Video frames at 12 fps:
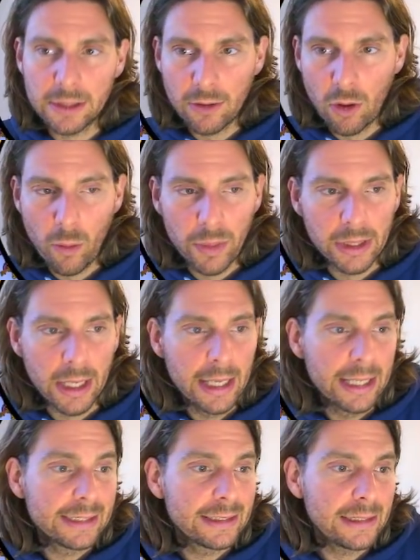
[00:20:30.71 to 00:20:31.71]

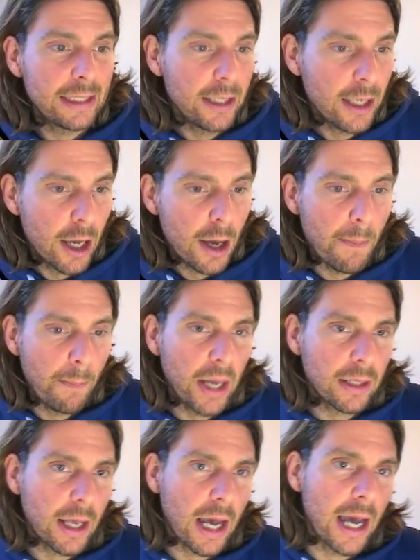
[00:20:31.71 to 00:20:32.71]
OpenSea,
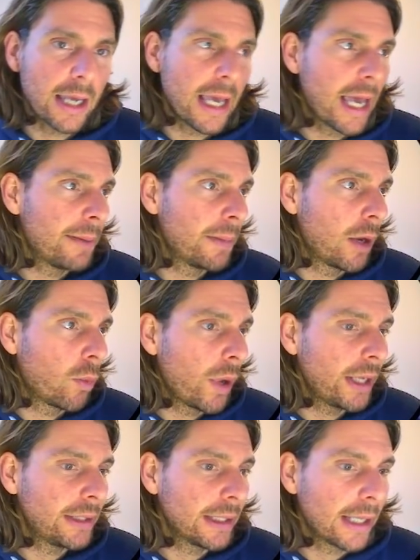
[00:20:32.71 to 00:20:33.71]
but I am
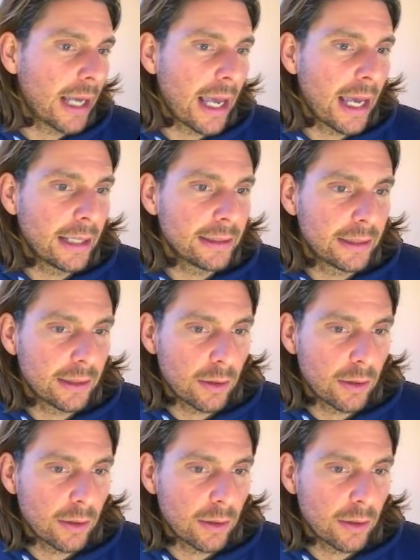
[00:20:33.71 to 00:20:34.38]
waiting and